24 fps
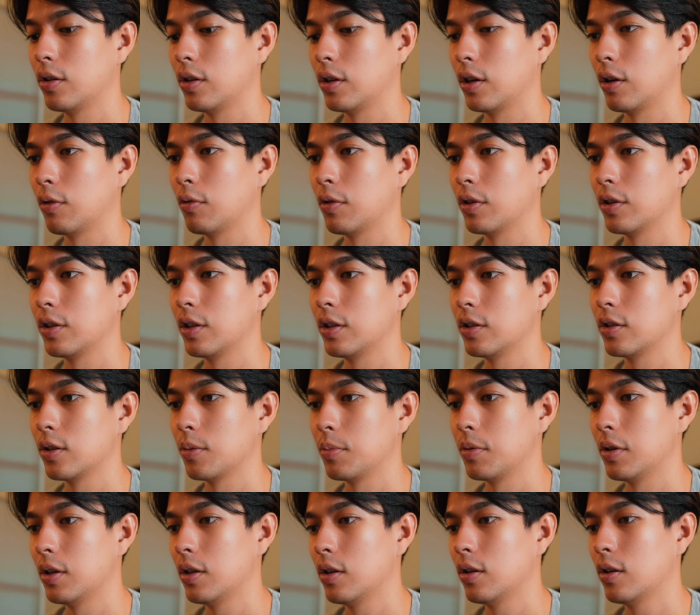and then I want this
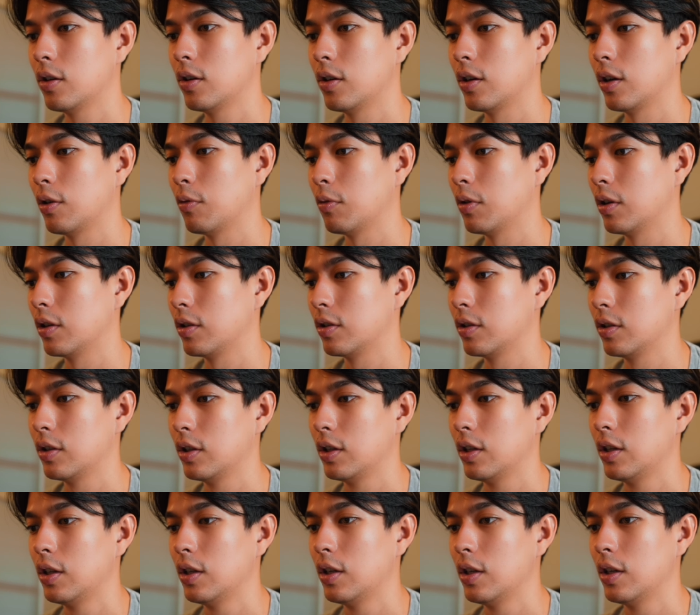up here and I want,
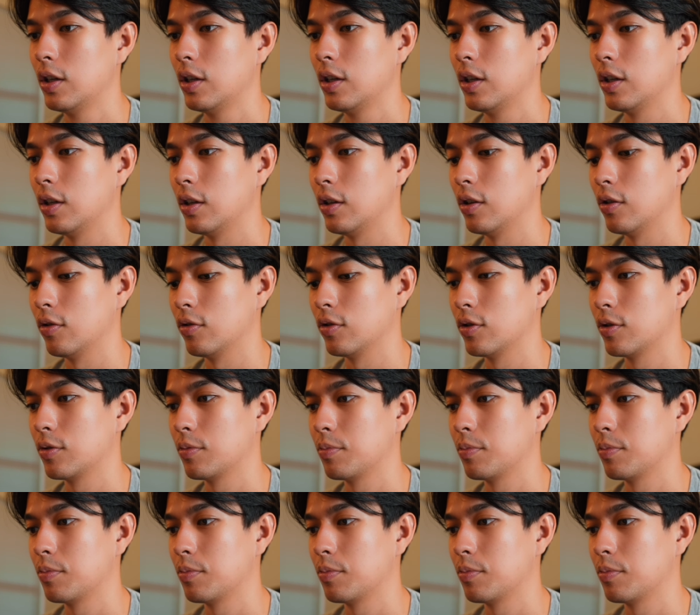you know,